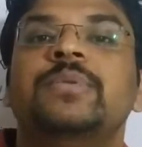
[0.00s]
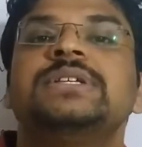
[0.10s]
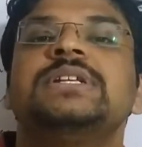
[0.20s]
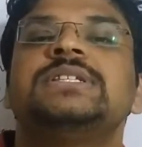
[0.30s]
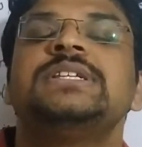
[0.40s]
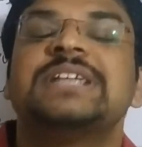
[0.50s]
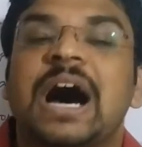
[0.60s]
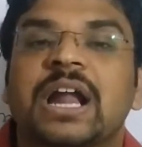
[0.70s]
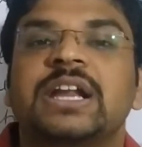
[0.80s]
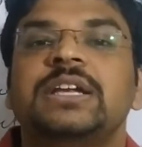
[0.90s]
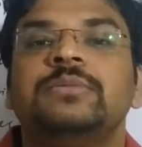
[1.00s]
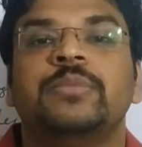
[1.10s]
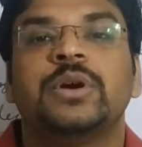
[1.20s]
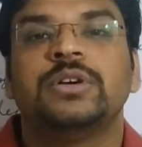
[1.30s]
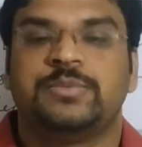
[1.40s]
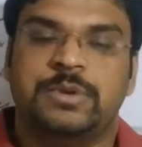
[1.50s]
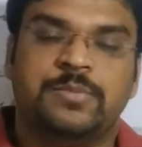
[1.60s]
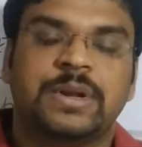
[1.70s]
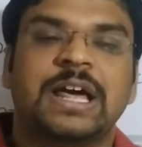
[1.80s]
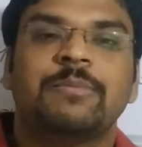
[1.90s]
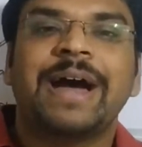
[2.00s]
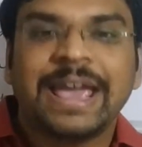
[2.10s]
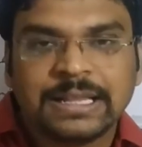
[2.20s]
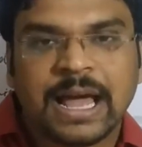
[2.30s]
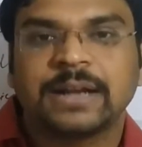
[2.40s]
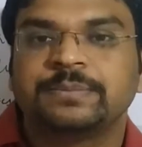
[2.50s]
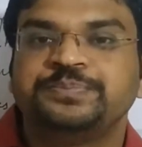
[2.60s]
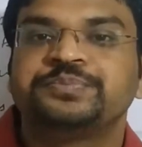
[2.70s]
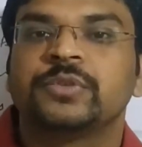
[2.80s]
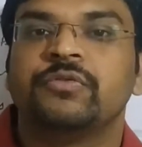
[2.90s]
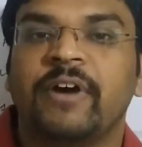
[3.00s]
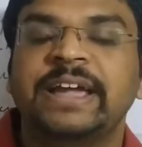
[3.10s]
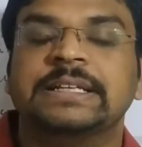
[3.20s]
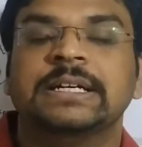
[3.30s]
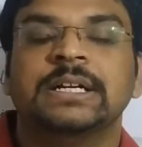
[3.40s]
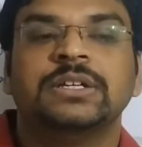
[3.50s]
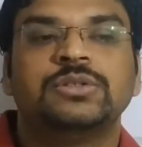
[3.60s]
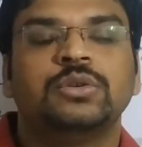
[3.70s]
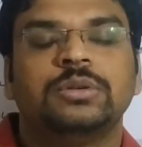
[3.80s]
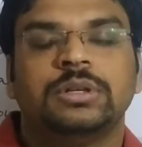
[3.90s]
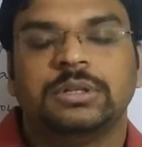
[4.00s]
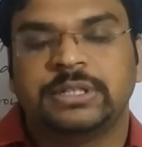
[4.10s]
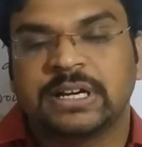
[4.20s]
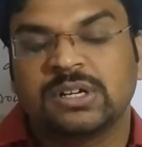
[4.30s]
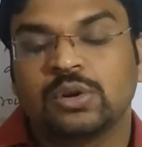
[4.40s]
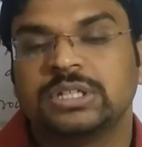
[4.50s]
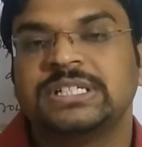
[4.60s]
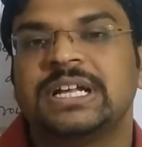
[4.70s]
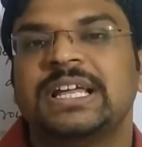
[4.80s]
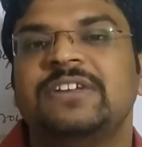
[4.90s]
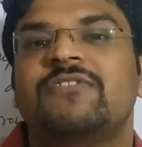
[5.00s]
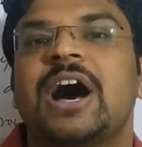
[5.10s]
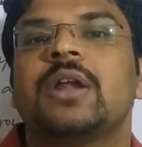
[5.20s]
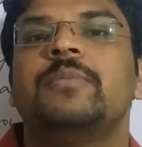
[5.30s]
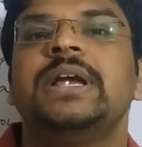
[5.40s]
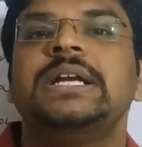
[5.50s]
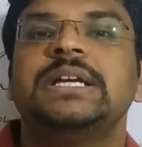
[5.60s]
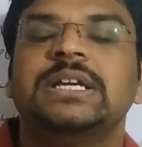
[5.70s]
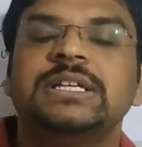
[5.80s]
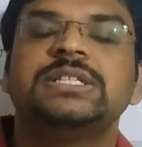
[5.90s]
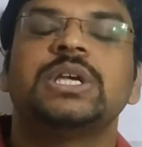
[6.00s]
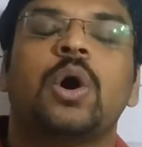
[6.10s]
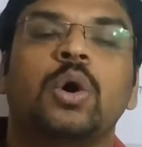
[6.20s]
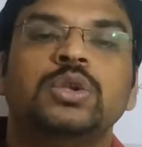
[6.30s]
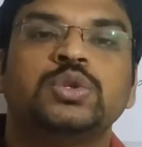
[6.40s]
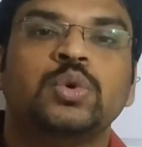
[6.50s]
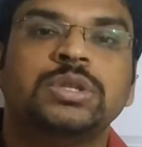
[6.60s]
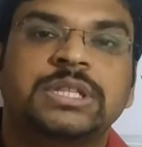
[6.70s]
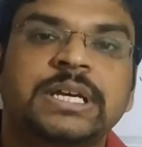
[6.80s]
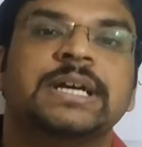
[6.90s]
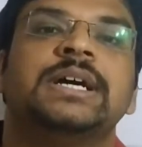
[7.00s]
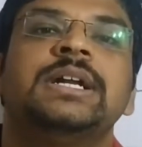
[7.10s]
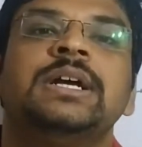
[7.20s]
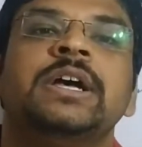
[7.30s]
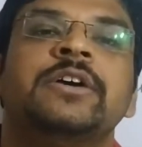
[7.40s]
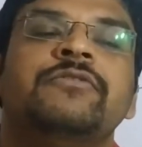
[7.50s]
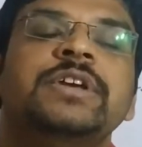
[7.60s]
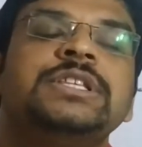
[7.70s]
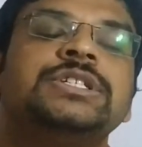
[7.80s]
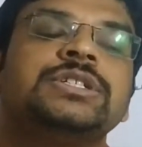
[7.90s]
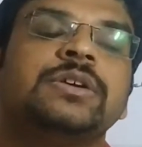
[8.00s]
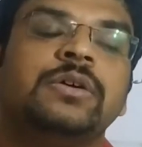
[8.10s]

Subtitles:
businesses earning because people are buying that. Fine. So technological environment is also there, which